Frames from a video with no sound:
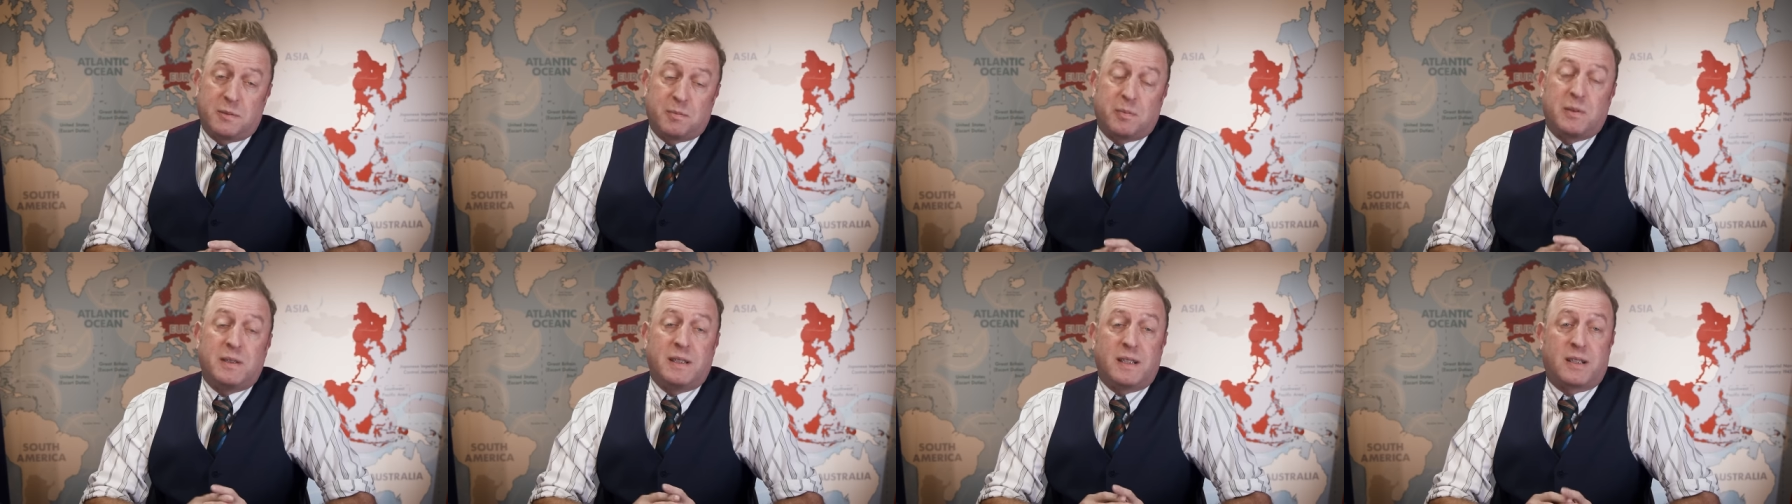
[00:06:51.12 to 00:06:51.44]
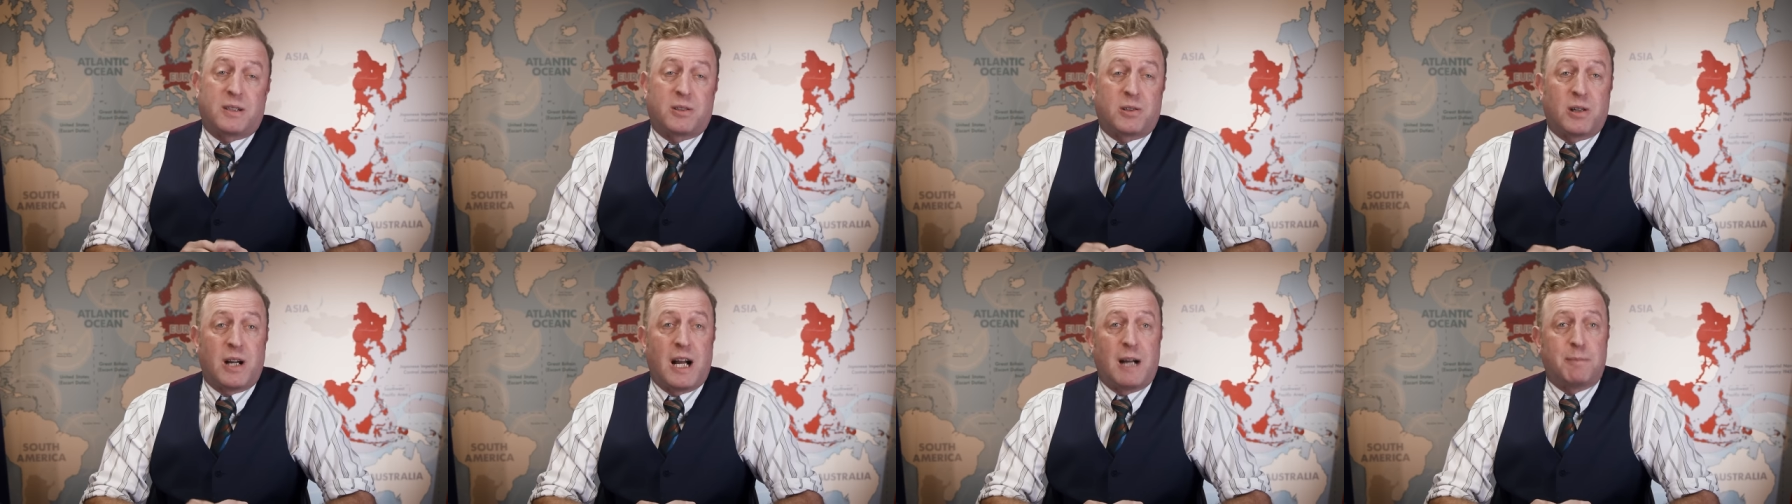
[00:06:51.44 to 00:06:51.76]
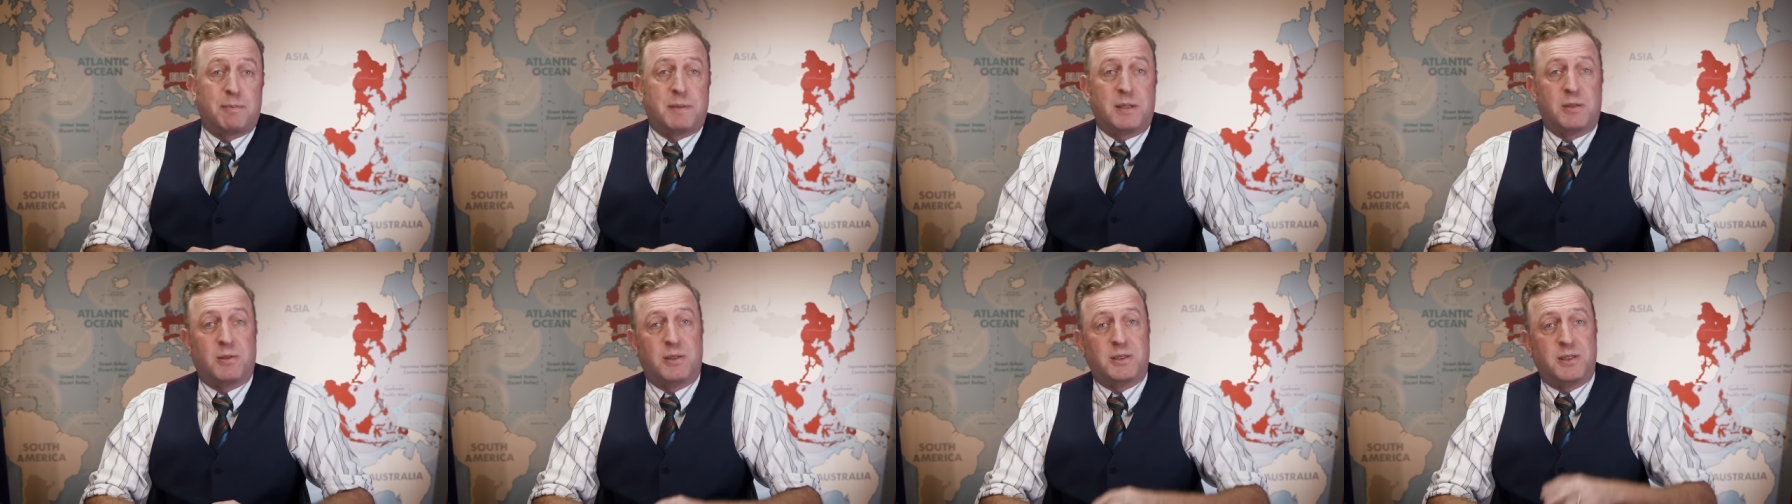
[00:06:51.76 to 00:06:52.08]
is pretty
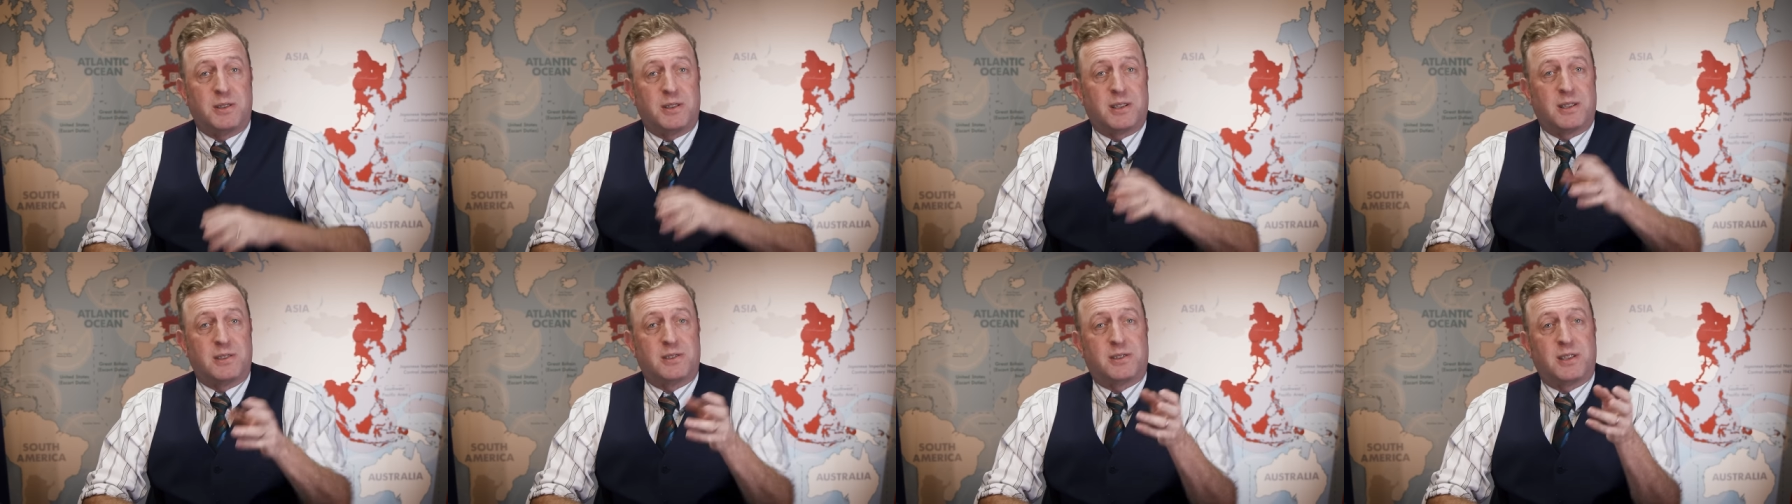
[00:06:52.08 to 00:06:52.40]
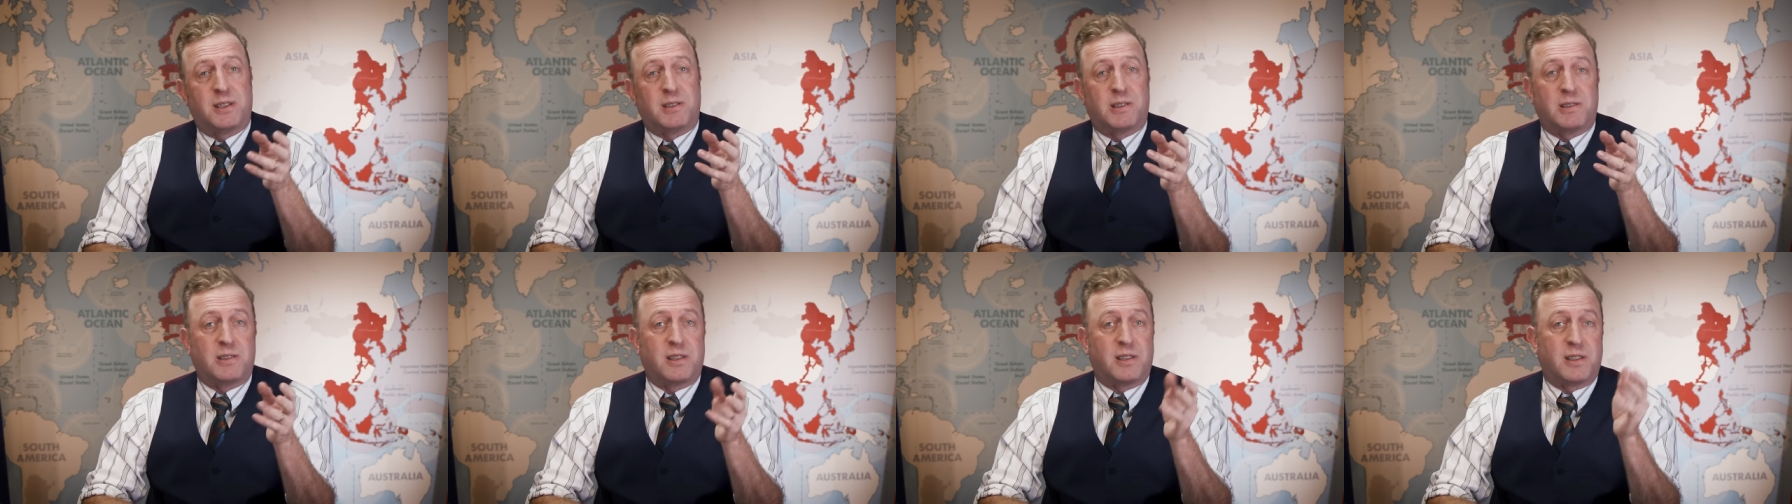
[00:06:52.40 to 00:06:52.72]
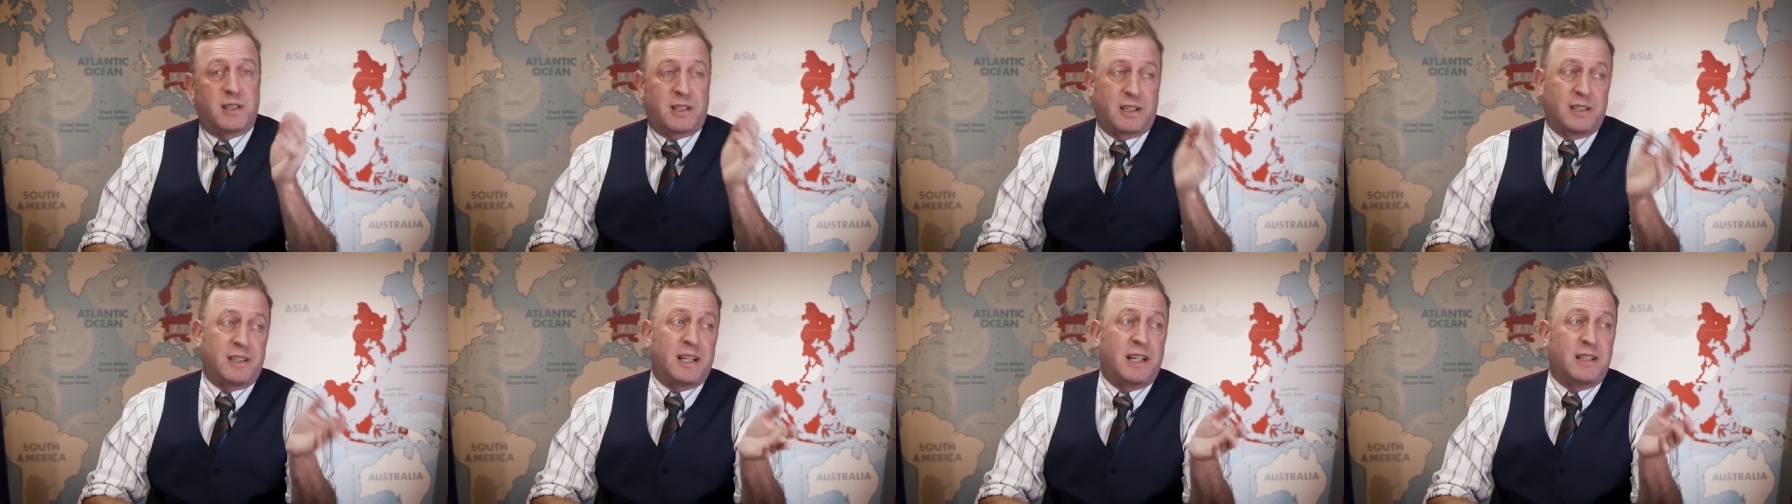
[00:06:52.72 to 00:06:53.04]
crappy when you consider that
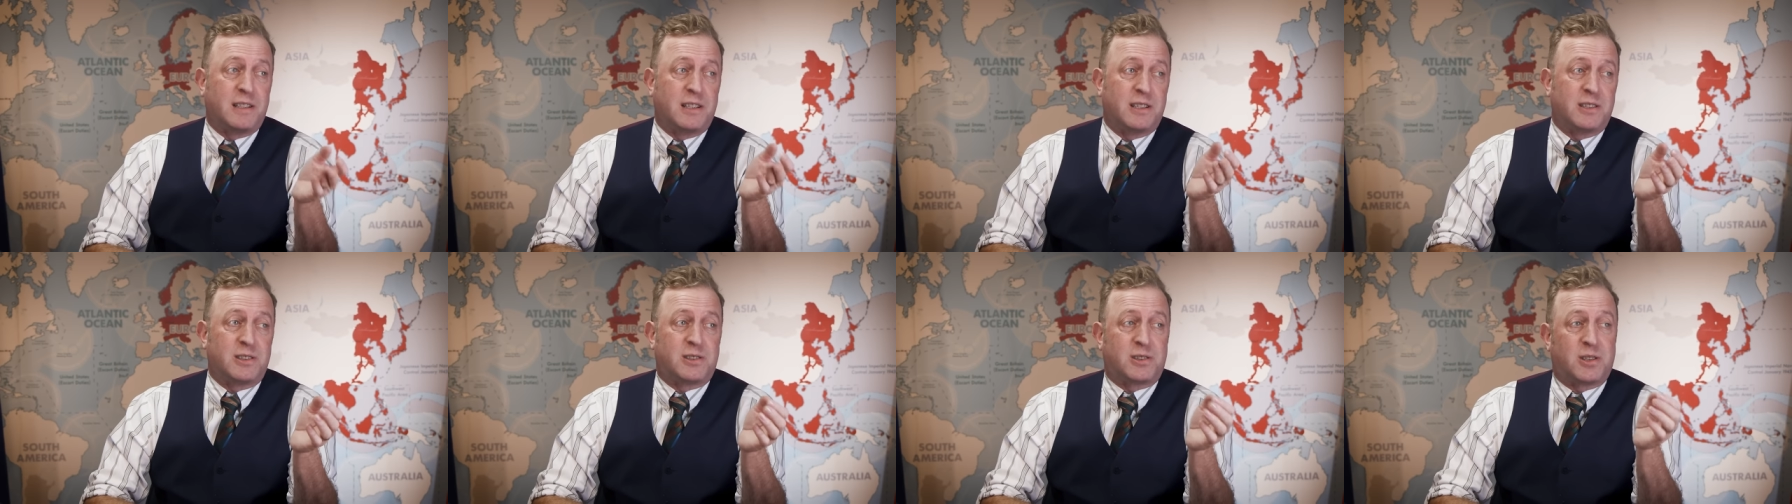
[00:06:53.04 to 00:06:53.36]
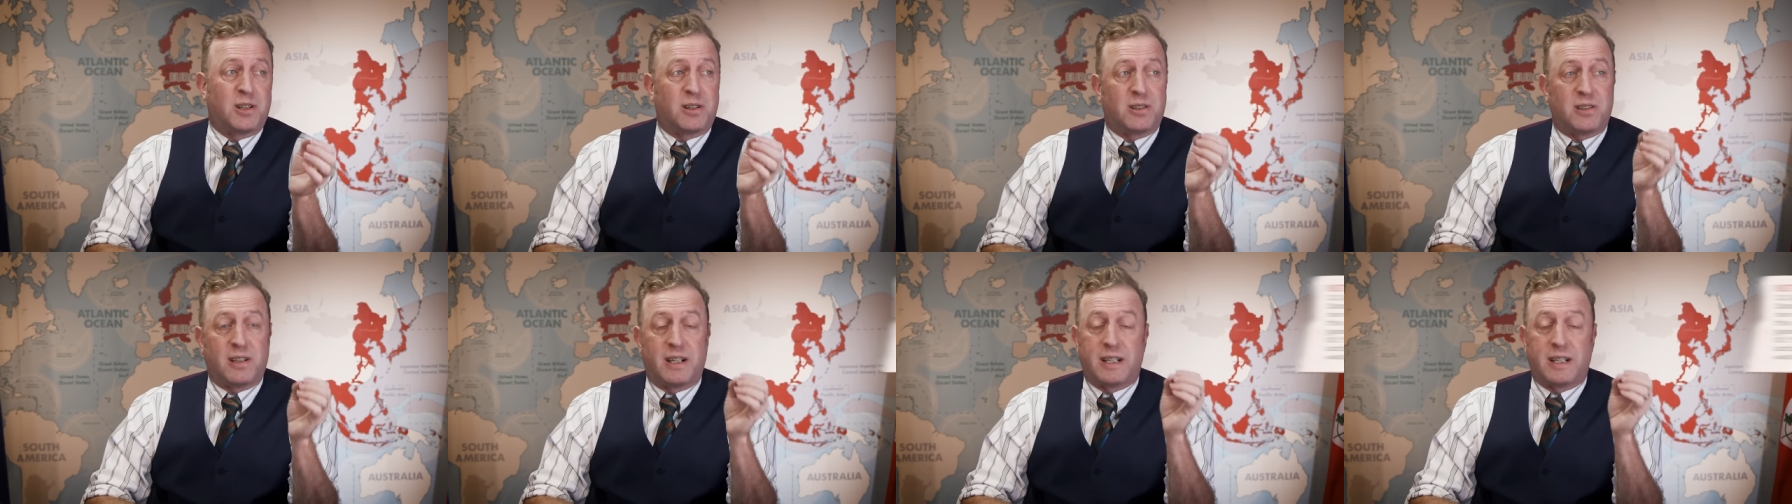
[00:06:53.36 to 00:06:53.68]
the Canadians took